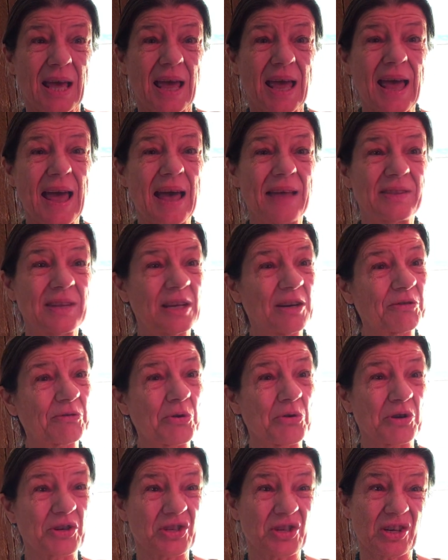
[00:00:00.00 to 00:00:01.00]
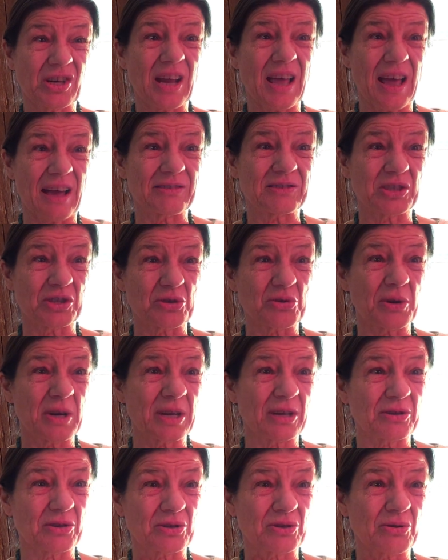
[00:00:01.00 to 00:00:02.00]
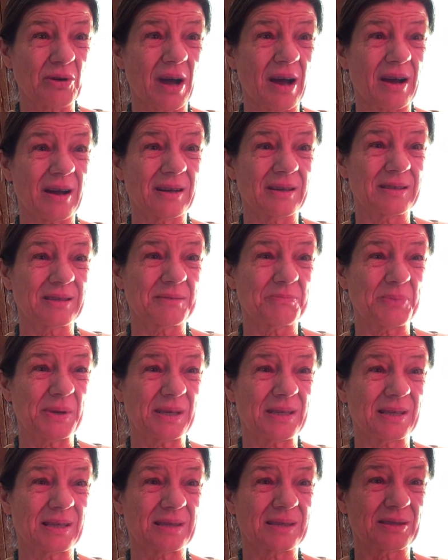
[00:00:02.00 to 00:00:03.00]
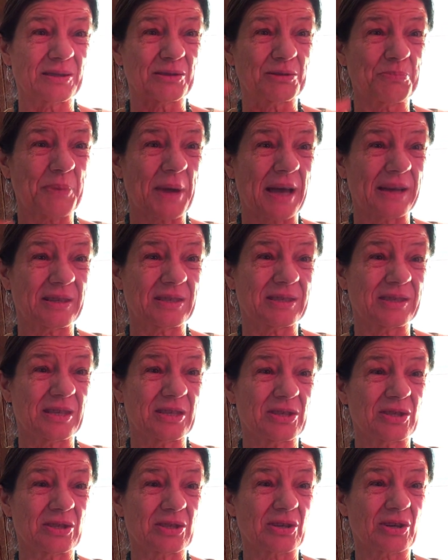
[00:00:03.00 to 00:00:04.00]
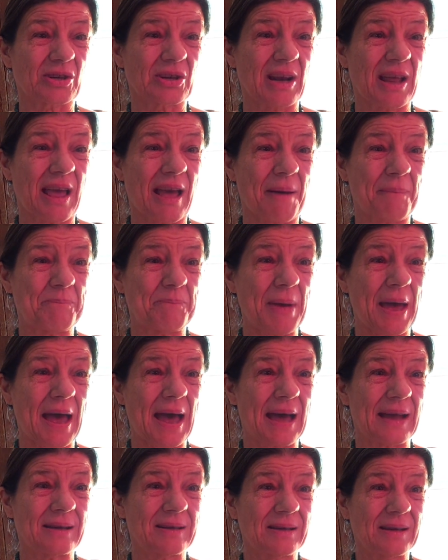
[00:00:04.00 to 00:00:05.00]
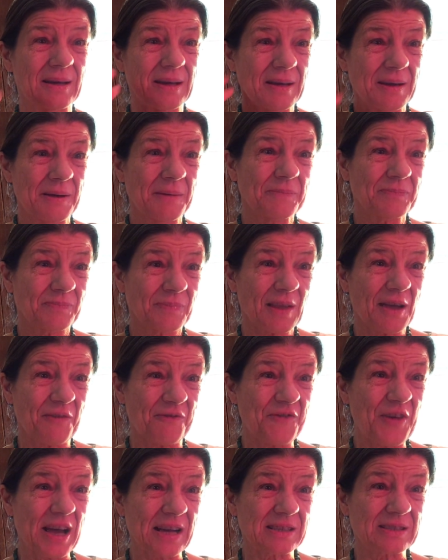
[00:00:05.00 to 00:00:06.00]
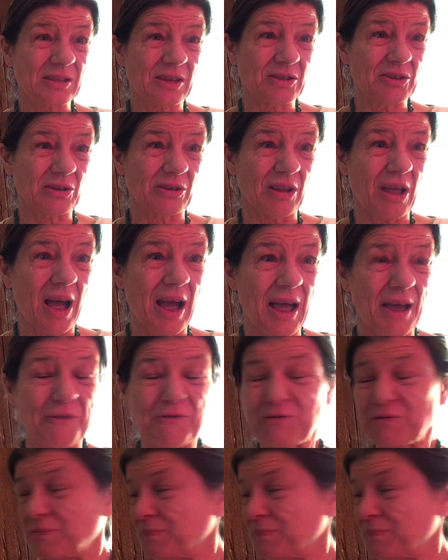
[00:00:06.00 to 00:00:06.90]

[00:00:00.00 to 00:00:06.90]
And then, of course, you're going to have to drink or drug because those bad decisions are going to have bad effects on your life.